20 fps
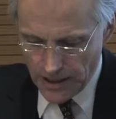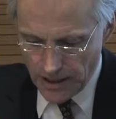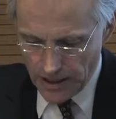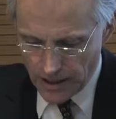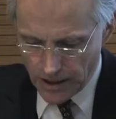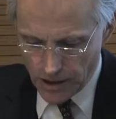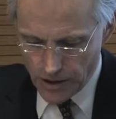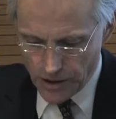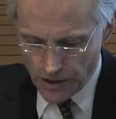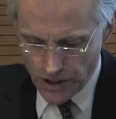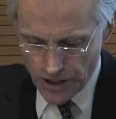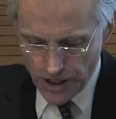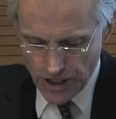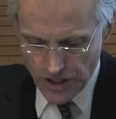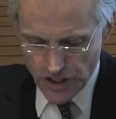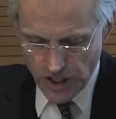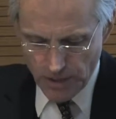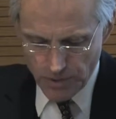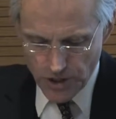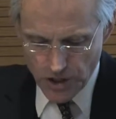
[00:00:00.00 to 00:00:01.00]
include an
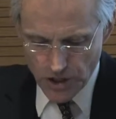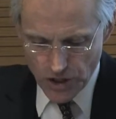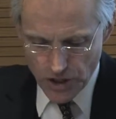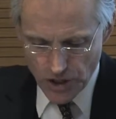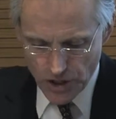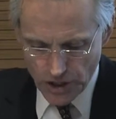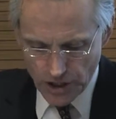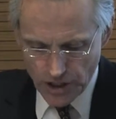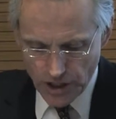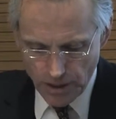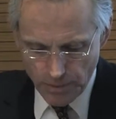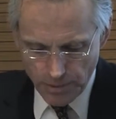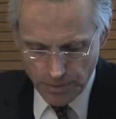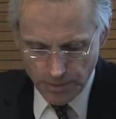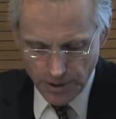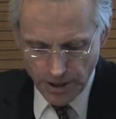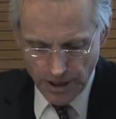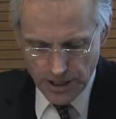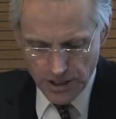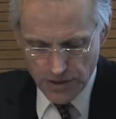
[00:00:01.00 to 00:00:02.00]
exemption to the carbon
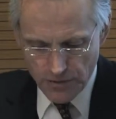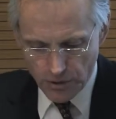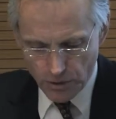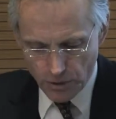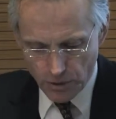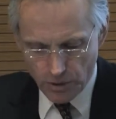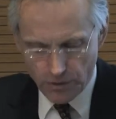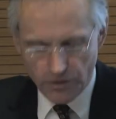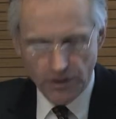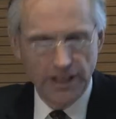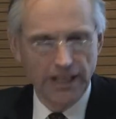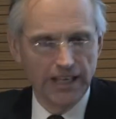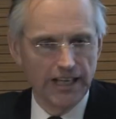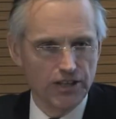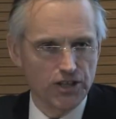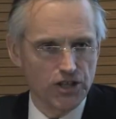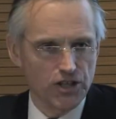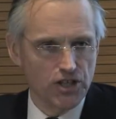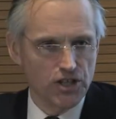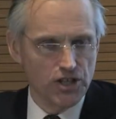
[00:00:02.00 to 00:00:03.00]
price floor for
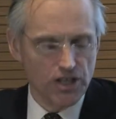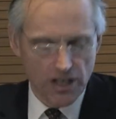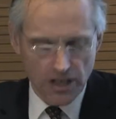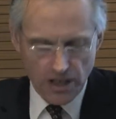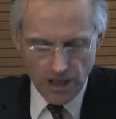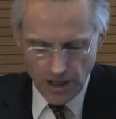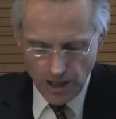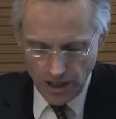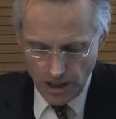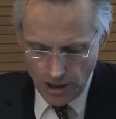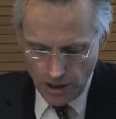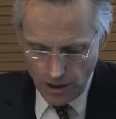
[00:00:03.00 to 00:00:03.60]
electricity